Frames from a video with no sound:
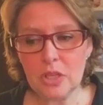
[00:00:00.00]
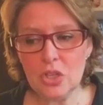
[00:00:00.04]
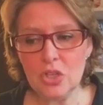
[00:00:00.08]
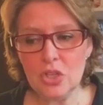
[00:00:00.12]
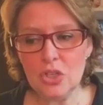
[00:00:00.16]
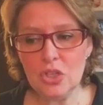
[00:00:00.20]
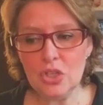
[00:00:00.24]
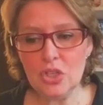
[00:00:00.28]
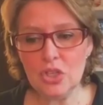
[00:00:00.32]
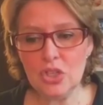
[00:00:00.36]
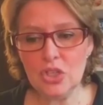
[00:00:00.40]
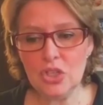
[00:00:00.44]

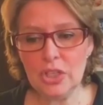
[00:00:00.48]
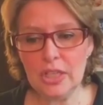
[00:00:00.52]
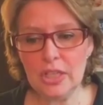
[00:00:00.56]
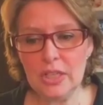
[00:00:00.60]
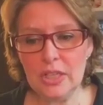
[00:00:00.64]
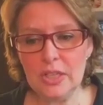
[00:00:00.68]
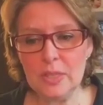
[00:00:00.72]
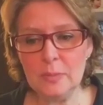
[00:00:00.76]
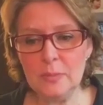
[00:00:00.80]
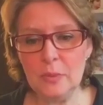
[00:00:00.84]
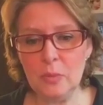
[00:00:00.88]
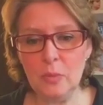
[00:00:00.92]
she has
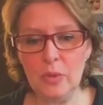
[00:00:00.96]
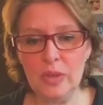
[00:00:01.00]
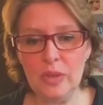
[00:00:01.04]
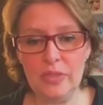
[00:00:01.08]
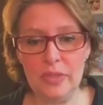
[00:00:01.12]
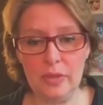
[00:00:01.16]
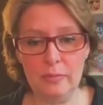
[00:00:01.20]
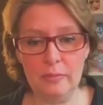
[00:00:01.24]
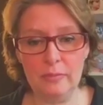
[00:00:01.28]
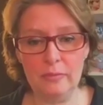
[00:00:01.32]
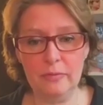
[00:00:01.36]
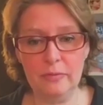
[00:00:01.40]
been with
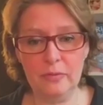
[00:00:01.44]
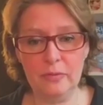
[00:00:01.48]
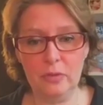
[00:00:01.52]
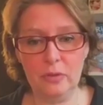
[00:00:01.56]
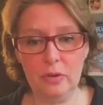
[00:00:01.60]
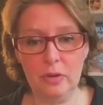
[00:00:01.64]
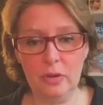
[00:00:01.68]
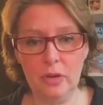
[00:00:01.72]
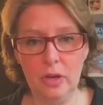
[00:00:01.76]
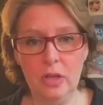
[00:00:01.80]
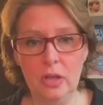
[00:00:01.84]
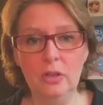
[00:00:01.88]
him for
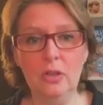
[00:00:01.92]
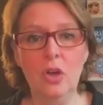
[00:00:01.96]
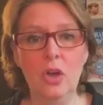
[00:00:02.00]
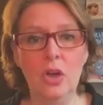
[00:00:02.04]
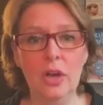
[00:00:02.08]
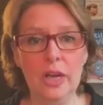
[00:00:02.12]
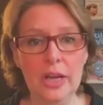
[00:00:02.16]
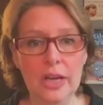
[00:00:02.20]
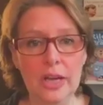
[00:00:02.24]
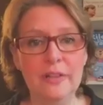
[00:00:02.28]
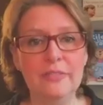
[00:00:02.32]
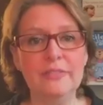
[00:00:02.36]
a long
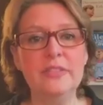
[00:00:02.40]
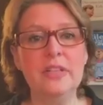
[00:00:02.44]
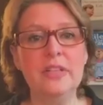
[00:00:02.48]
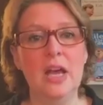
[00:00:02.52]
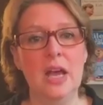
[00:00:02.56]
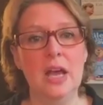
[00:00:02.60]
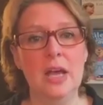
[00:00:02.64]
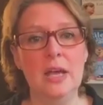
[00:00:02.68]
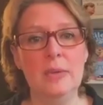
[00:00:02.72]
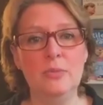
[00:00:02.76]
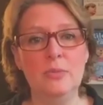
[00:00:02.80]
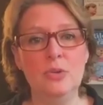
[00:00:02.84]
enough
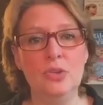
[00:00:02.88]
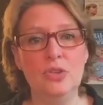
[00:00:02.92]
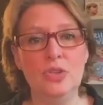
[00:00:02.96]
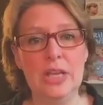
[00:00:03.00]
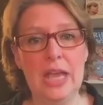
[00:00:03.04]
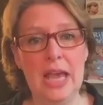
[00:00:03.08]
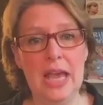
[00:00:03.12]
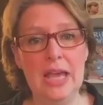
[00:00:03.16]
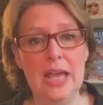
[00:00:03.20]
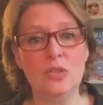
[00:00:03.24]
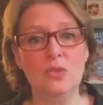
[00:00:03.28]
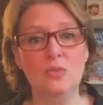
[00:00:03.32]
time, so she
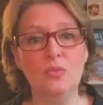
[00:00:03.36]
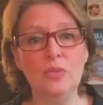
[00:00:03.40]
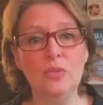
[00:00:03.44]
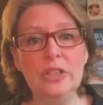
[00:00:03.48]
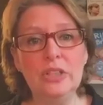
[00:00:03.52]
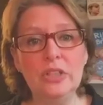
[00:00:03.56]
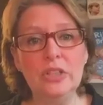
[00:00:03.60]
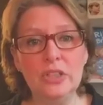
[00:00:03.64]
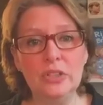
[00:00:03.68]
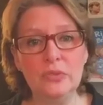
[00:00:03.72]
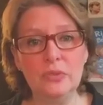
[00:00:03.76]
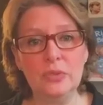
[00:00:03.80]
has a real
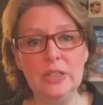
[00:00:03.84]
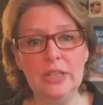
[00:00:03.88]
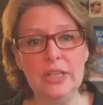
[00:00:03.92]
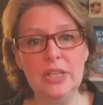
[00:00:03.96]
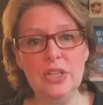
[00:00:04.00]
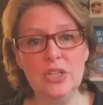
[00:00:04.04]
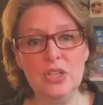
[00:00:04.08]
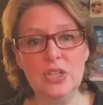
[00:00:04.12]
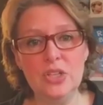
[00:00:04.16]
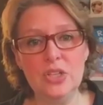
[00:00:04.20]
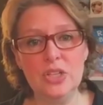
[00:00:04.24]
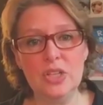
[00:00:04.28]
good
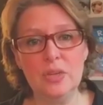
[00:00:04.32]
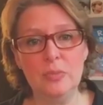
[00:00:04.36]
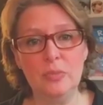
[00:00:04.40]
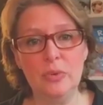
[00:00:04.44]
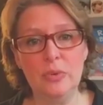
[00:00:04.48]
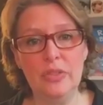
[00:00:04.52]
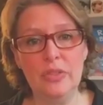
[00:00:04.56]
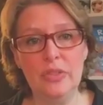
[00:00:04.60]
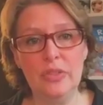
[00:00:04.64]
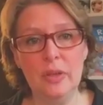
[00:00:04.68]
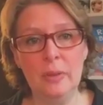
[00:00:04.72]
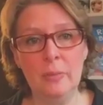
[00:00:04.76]
relationship with
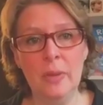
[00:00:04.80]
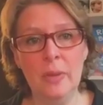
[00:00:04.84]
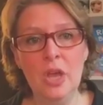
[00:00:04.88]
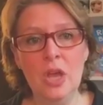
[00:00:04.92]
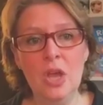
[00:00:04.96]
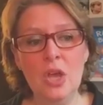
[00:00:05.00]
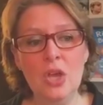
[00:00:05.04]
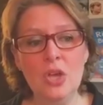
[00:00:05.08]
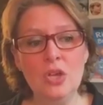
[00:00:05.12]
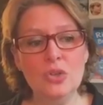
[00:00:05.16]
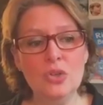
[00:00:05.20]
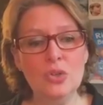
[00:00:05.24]
him.
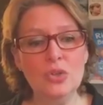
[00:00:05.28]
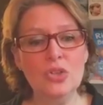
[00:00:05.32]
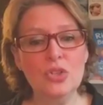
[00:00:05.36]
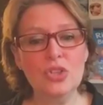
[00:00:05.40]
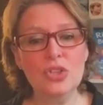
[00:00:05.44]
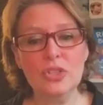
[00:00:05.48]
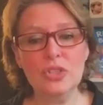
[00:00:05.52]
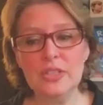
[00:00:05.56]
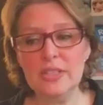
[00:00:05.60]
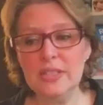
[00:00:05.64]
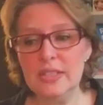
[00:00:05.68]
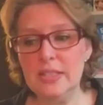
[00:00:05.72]
So she'll
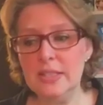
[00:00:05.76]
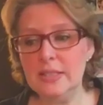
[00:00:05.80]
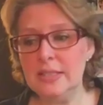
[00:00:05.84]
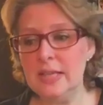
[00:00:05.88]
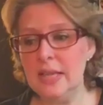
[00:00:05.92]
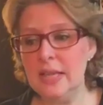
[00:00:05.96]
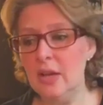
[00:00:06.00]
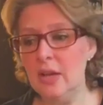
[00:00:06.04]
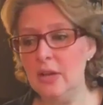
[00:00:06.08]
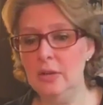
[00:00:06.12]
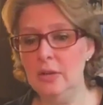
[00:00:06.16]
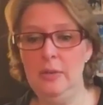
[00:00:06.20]
sit
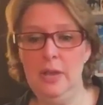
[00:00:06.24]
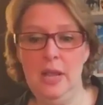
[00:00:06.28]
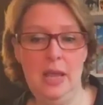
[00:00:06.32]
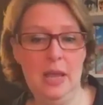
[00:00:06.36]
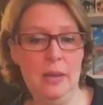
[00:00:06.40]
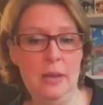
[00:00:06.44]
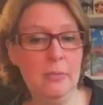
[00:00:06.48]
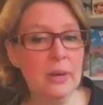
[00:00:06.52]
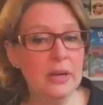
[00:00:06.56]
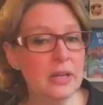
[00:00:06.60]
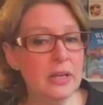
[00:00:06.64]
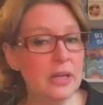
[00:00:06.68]
down and, hey,
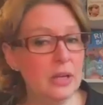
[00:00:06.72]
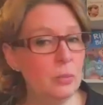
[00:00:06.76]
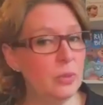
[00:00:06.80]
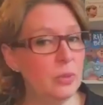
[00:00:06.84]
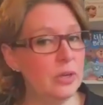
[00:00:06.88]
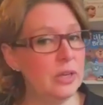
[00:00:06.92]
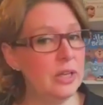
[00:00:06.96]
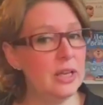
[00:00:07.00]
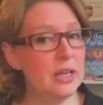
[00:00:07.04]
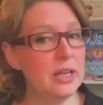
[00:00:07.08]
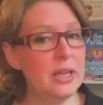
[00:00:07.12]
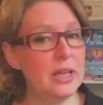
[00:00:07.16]
buddy, what are
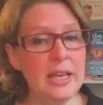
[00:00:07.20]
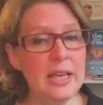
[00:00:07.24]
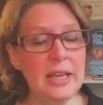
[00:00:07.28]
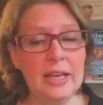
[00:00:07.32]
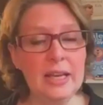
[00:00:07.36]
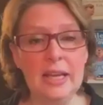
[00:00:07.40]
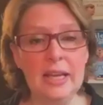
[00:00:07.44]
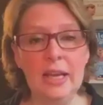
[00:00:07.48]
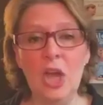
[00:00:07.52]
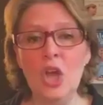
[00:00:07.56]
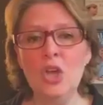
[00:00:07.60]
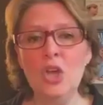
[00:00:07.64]
you
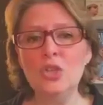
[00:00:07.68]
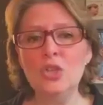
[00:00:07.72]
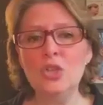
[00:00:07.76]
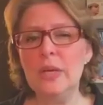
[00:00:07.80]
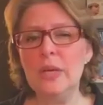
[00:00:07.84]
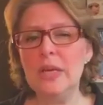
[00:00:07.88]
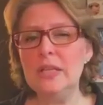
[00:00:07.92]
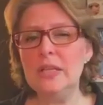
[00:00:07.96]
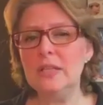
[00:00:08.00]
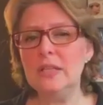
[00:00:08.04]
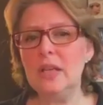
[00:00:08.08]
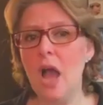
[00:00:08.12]
eating? So
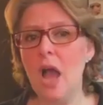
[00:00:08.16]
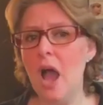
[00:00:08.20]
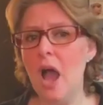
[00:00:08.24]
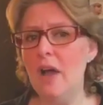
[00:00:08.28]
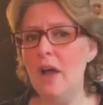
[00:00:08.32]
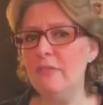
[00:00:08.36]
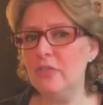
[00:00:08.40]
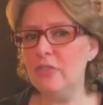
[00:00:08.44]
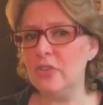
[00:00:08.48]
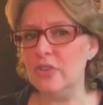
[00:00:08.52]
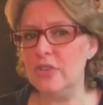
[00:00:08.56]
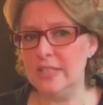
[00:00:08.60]
his
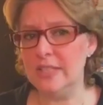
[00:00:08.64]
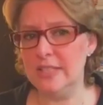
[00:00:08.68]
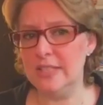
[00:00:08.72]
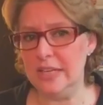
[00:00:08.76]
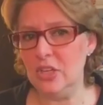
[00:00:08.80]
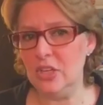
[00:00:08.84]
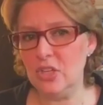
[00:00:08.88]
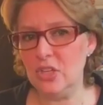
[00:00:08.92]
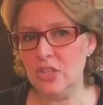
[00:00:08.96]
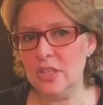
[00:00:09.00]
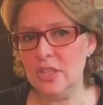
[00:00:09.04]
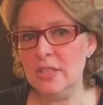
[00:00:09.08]

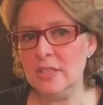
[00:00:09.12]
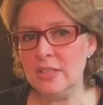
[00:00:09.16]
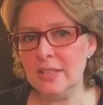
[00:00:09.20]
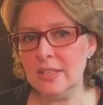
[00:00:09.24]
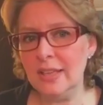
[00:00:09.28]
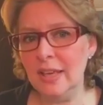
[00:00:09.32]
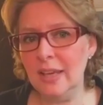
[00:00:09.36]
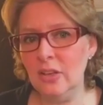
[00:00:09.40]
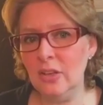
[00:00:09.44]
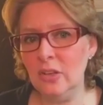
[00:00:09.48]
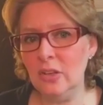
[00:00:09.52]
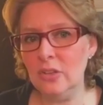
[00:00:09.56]
conversation
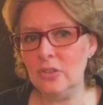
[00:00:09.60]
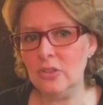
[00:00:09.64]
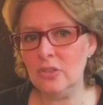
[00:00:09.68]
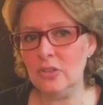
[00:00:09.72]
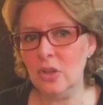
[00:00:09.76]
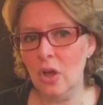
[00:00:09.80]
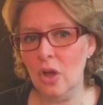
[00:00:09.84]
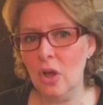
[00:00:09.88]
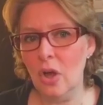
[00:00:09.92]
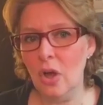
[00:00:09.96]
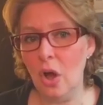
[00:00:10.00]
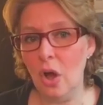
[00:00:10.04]
skills
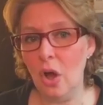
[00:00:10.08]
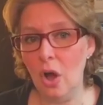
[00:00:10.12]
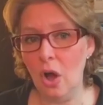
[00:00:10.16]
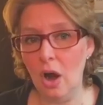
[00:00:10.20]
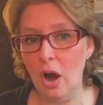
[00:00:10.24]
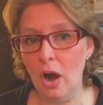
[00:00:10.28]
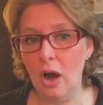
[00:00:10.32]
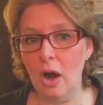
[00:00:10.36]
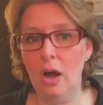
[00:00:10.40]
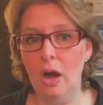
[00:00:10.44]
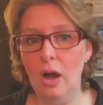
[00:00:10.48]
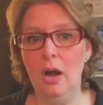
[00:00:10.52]

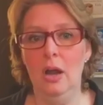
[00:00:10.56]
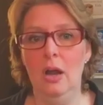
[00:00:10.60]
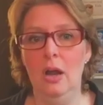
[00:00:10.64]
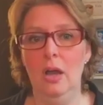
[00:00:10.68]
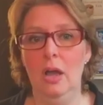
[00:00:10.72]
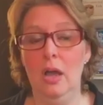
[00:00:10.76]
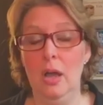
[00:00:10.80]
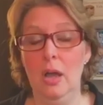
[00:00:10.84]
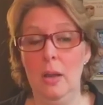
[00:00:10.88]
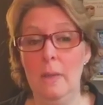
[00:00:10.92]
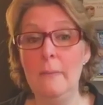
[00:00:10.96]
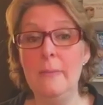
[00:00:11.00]
are
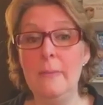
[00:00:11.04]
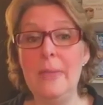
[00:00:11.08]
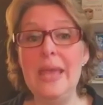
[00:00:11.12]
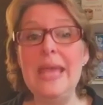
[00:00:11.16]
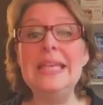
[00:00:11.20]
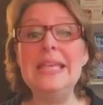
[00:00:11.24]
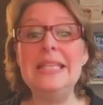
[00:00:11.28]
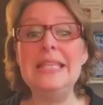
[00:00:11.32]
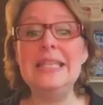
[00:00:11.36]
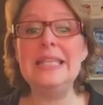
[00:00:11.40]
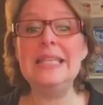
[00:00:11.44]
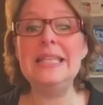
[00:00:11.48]

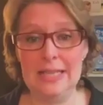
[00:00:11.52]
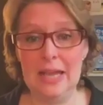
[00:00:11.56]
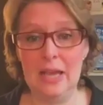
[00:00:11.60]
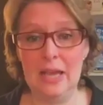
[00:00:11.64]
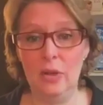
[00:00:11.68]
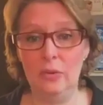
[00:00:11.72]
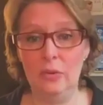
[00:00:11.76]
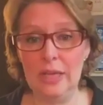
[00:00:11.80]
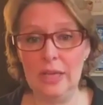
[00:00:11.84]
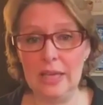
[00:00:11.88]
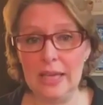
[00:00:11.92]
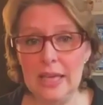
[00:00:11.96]
amazing now.
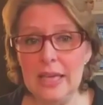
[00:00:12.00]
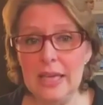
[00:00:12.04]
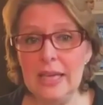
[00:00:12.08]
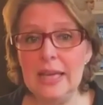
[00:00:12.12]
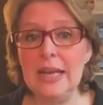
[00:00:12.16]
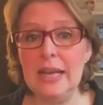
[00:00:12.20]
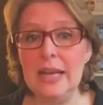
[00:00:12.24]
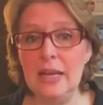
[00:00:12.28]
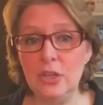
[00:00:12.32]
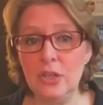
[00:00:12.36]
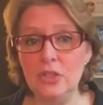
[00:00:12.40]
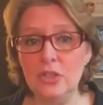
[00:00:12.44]
Like, he can
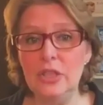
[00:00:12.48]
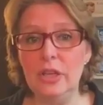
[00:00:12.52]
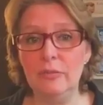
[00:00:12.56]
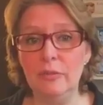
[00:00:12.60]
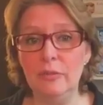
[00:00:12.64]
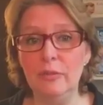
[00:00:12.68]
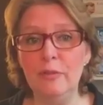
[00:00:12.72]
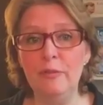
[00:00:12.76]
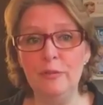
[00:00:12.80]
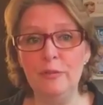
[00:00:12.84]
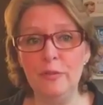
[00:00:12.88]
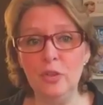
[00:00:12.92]
actually have a
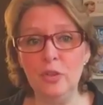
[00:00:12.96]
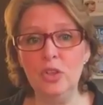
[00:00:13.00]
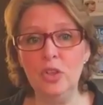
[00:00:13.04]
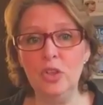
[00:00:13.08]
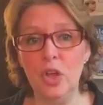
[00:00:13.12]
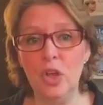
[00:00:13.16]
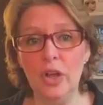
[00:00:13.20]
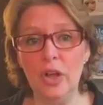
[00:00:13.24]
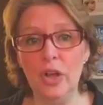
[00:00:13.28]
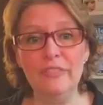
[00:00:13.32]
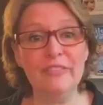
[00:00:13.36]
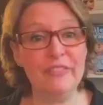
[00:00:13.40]

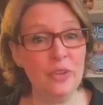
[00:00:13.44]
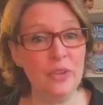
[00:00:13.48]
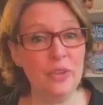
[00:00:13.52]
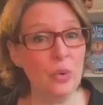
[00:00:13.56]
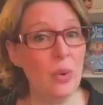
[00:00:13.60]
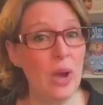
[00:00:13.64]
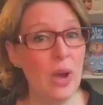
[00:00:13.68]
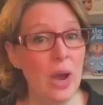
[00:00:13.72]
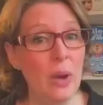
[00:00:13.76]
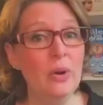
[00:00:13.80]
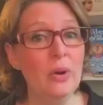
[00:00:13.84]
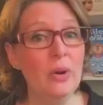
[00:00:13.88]
full-on
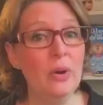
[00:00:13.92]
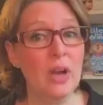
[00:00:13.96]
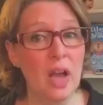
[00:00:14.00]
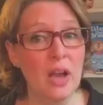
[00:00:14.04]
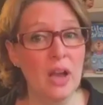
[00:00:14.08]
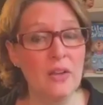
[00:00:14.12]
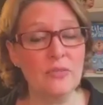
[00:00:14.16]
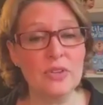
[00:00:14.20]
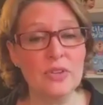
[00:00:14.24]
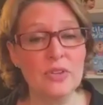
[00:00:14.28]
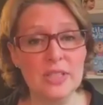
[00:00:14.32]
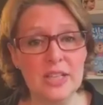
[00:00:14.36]
few-hour
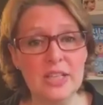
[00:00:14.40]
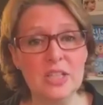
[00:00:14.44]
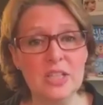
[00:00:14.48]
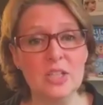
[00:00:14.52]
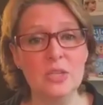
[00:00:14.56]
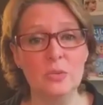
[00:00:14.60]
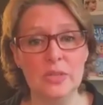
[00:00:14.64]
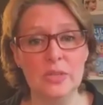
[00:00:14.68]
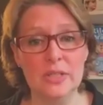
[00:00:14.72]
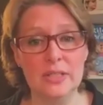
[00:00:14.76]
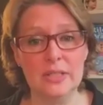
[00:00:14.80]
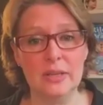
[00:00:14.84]
conversation
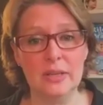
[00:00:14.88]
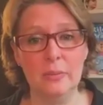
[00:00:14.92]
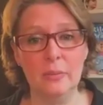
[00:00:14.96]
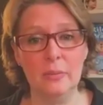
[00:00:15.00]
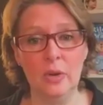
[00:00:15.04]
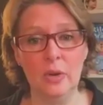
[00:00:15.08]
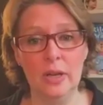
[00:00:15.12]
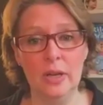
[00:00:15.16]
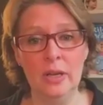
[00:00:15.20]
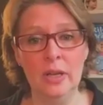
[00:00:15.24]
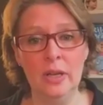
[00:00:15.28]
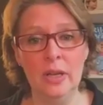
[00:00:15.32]
with
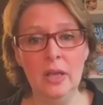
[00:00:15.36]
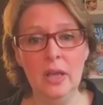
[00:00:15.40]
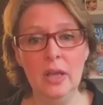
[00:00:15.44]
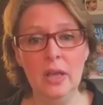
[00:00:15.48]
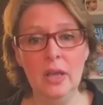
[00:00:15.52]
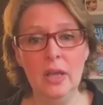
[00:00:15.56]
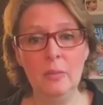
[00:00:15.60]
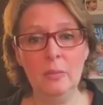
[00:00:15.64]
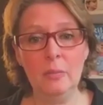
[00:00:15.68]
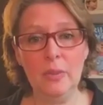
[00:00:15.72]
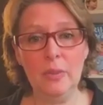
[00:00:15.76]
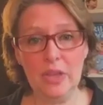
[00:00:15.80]
someone
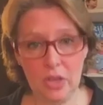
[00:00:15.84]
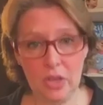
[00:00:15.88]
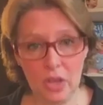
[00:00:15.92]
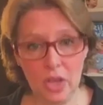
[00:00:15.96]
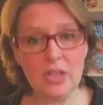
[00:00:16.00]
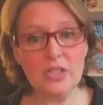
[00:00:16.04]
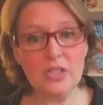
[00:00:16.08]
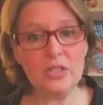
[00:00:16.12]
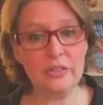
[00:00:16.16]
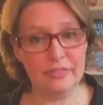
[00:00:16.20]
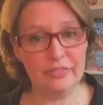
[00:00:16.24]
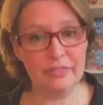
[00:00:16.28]
because
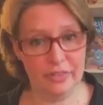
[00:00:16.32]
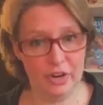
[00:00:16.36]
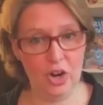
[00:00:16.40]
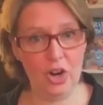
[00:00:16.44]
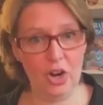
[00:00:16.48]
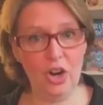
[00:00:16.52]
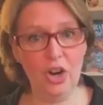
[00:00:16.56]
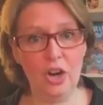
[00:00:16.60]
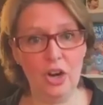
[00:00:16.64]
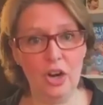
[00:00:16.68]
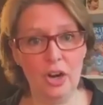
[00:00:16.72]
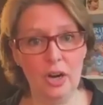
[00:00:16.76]
of
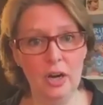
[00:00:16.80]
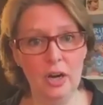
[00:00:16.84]
her.